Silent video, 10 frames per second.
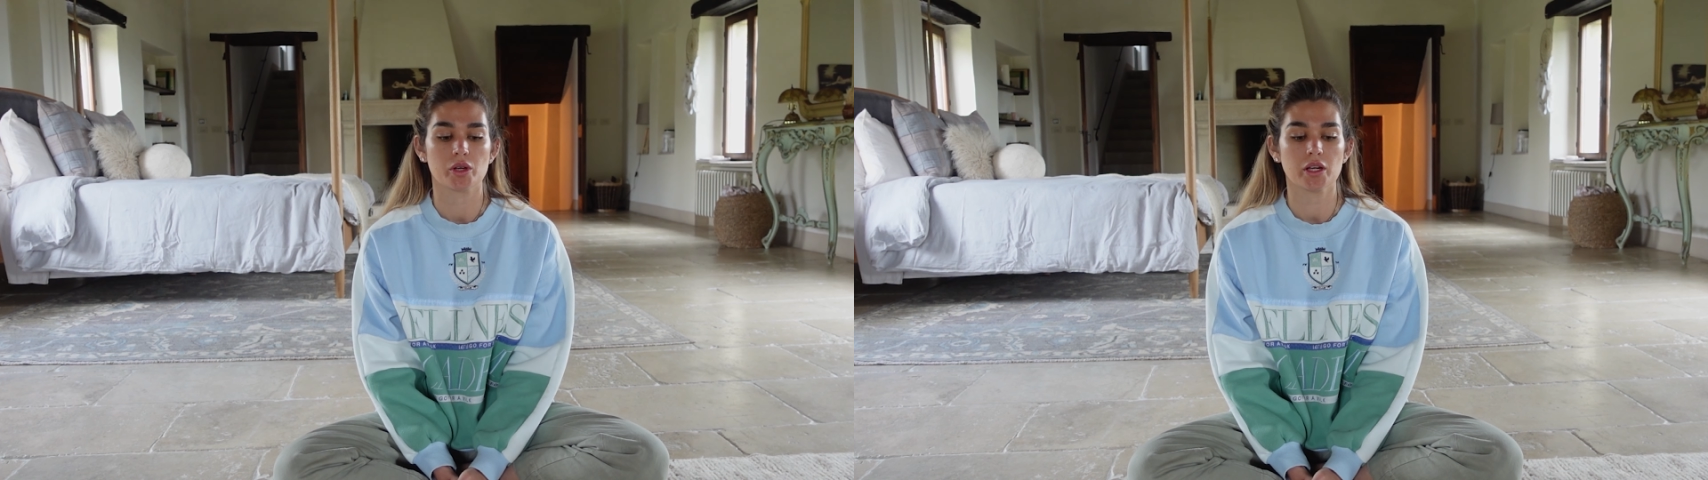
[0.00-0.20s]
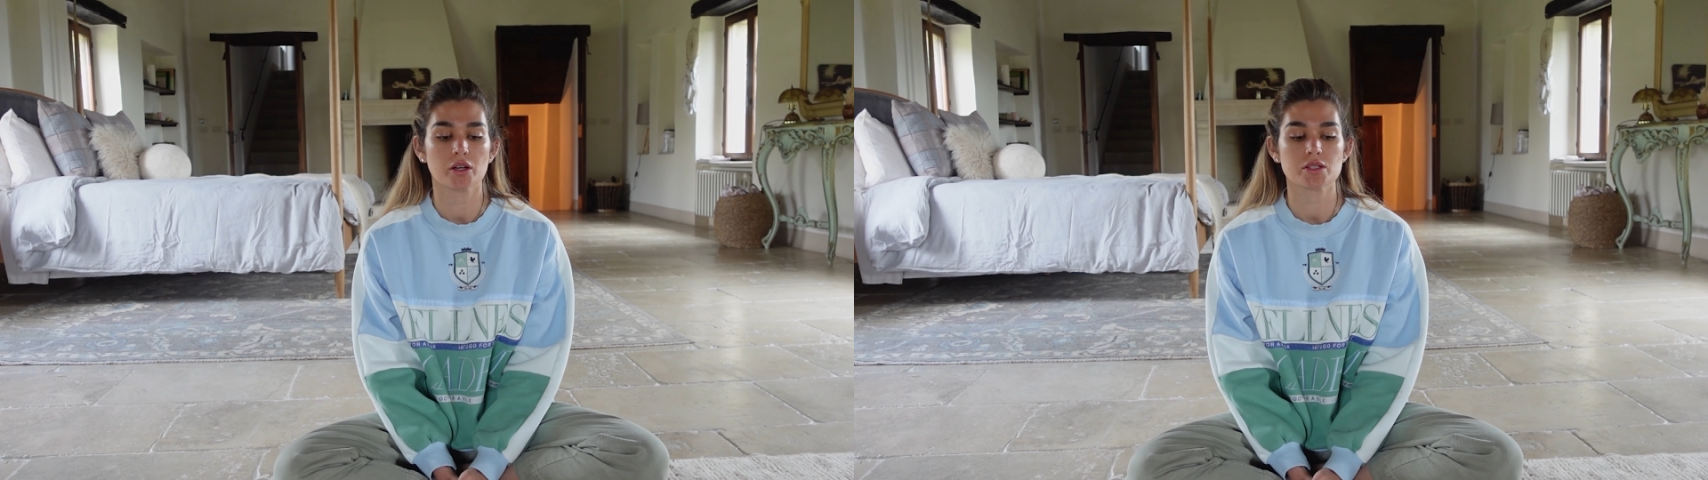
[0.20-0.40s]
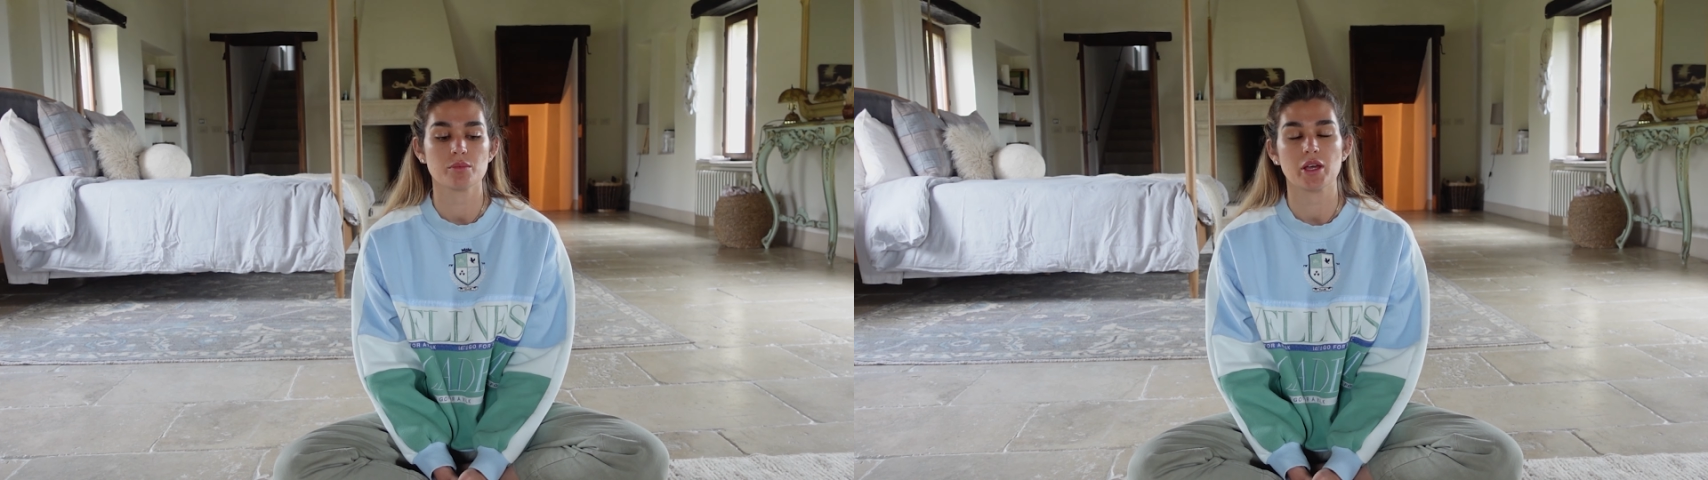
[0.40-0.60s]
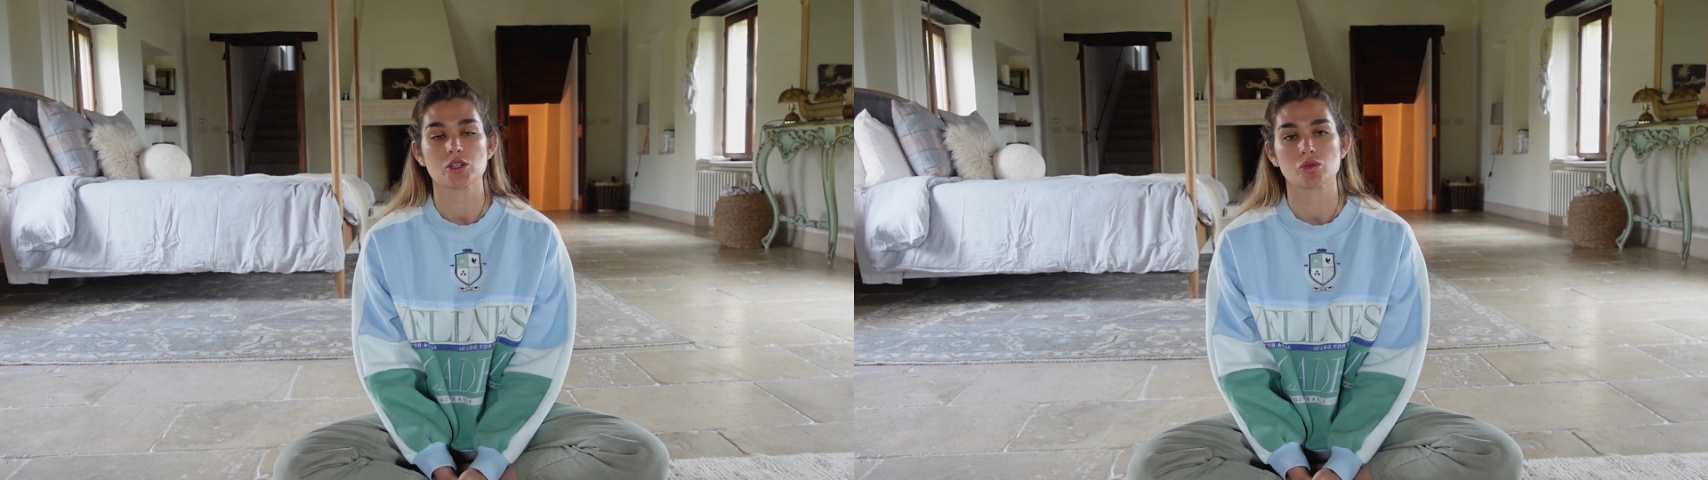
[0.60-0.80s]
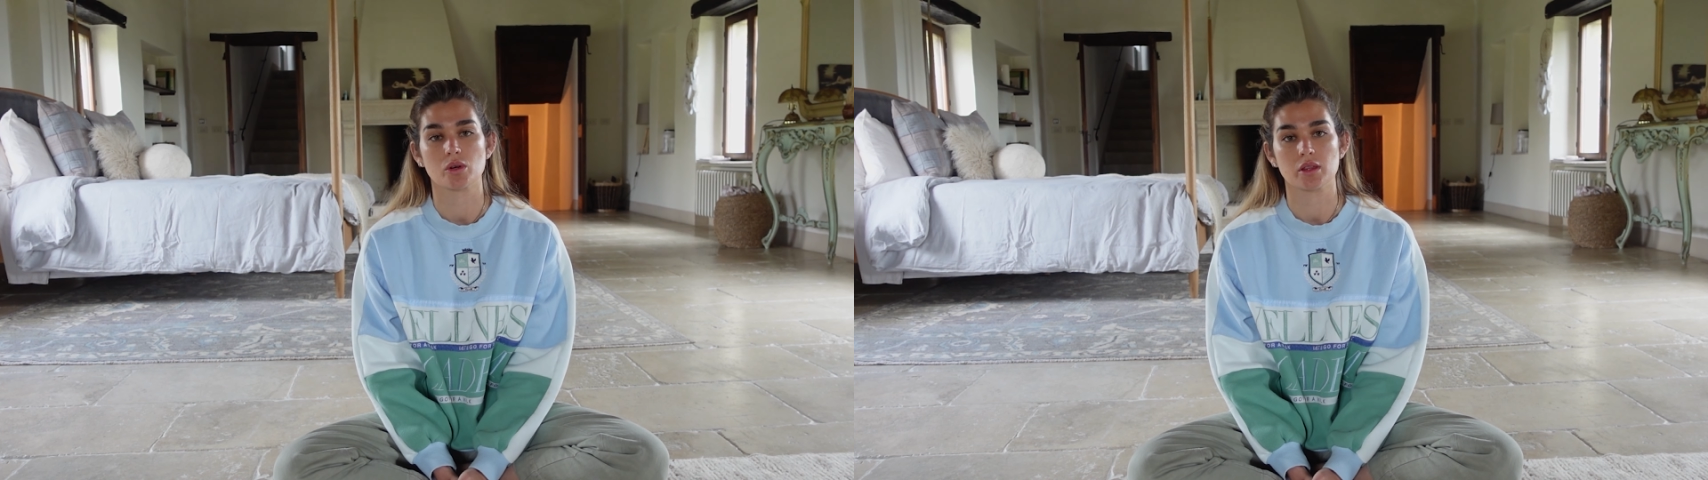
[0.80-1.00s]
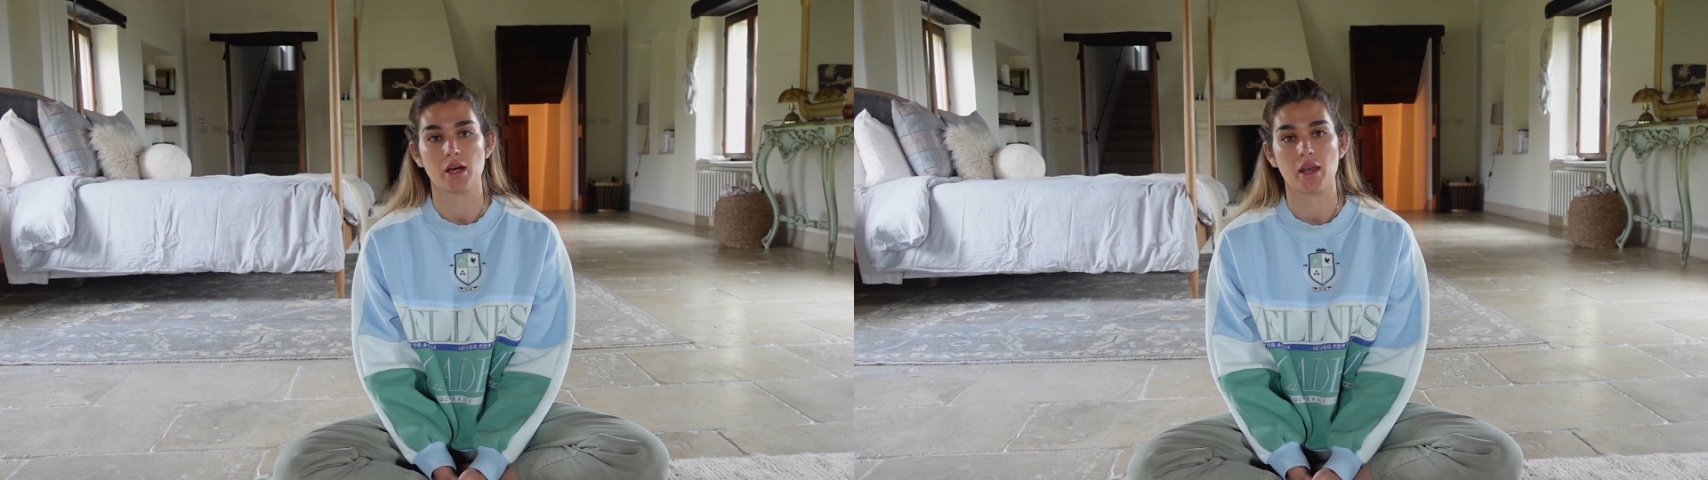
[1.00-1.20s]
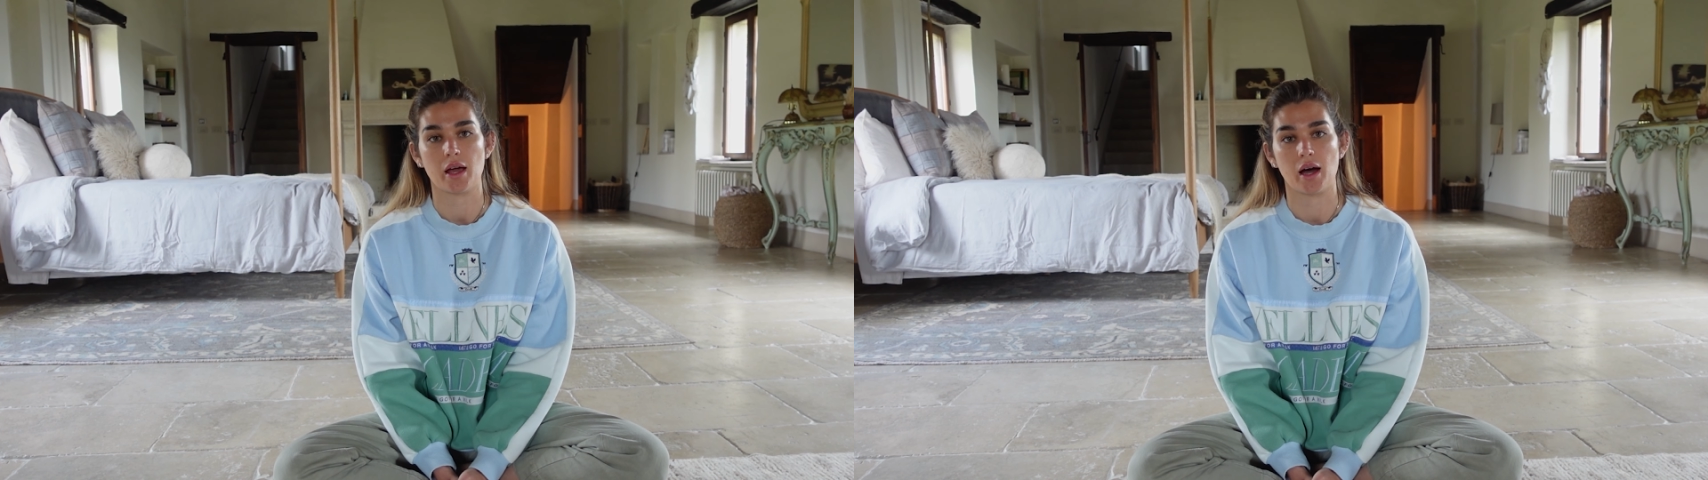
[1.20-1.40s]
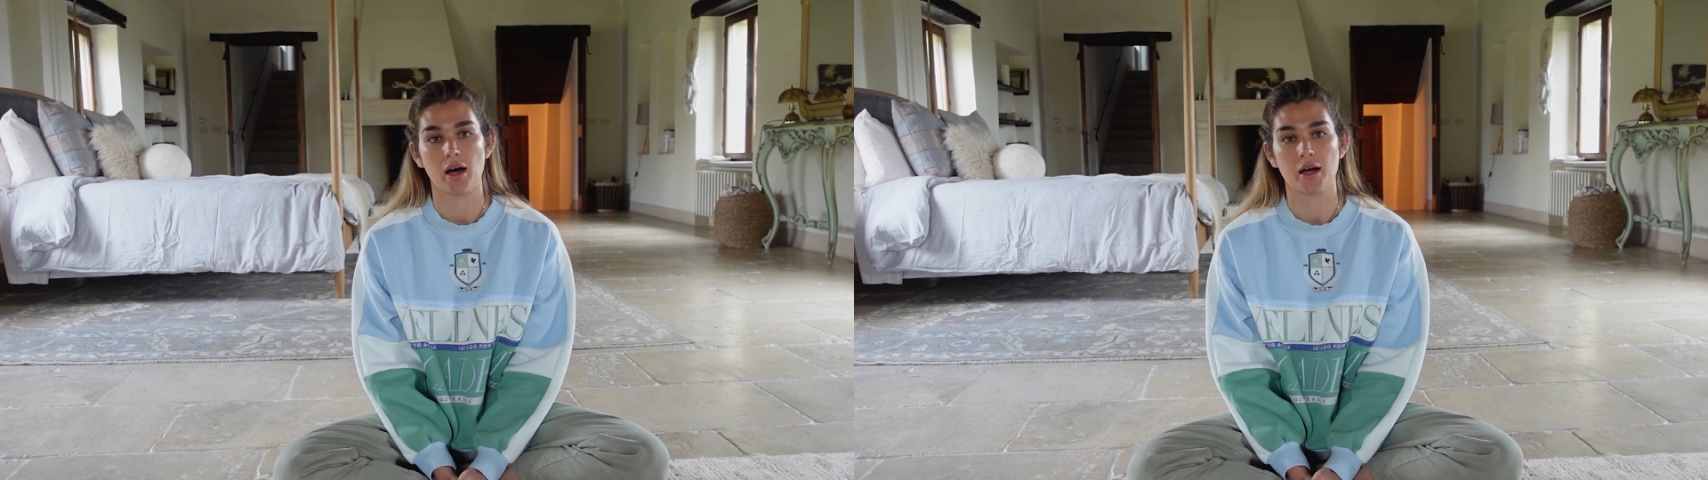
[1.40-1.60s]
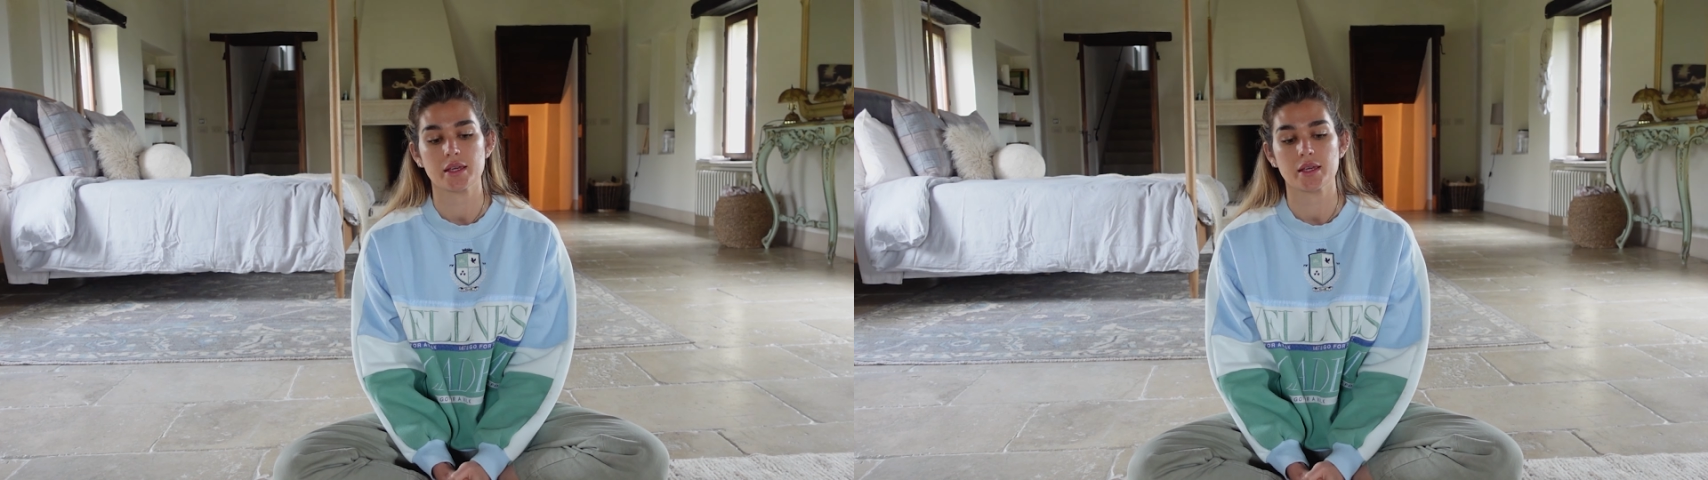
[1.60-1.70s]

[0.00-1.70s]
here to make sure that uh,